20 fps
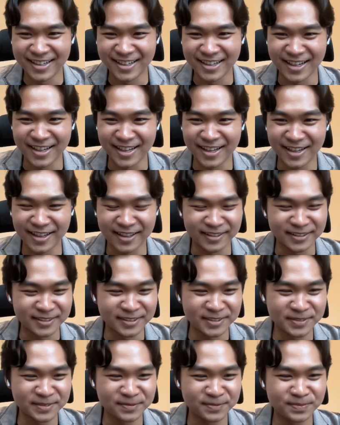Yeah,
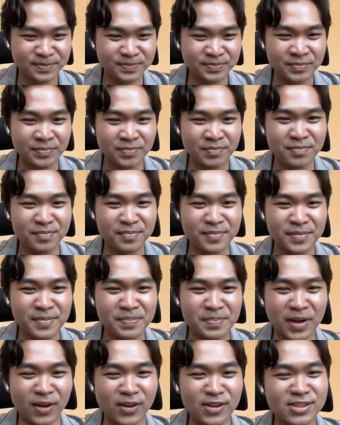
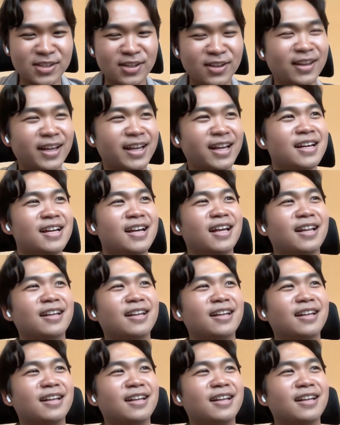but also like